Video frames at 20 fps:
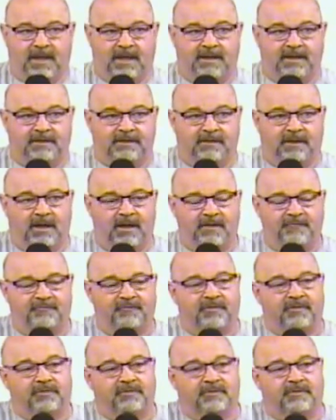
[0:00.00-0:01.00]
in the
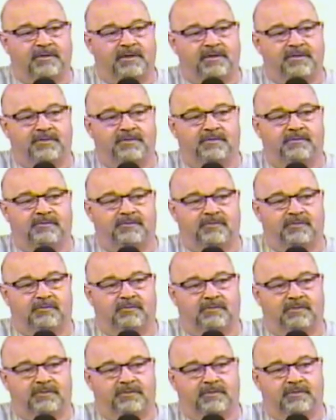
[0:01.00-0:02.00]
office." And I said, "So
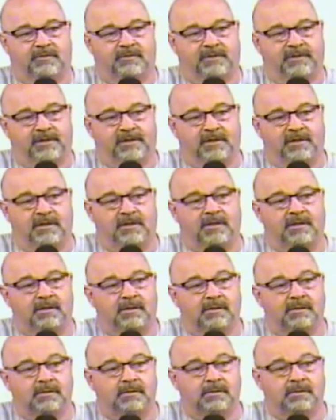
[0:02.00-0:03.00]
what's going
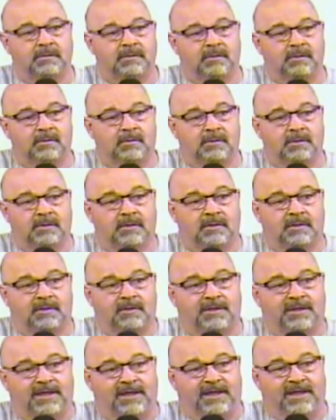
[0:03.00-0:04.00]
on?"
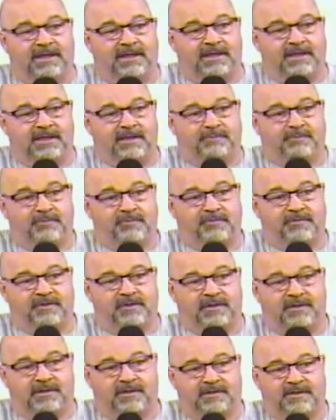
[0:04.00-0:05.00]
And he
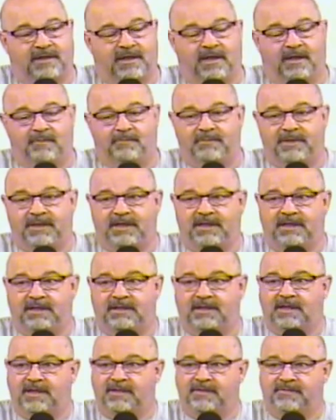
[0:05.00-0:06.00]
proceeded to tell me,
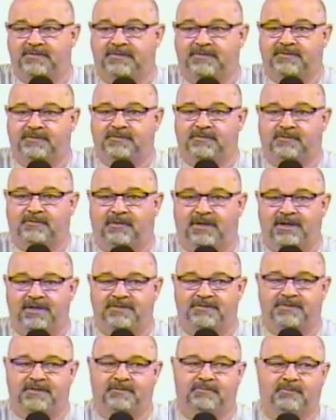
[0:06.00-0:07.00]
and I so I
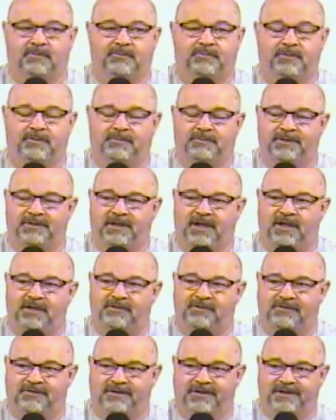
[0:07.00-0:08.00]
said, "Well, put my
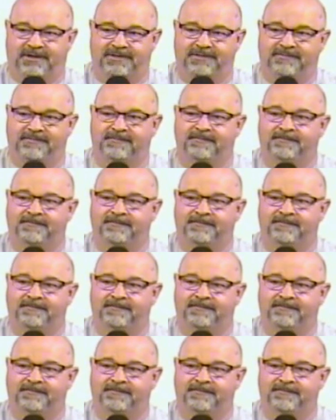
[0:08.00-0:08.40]
daughter on."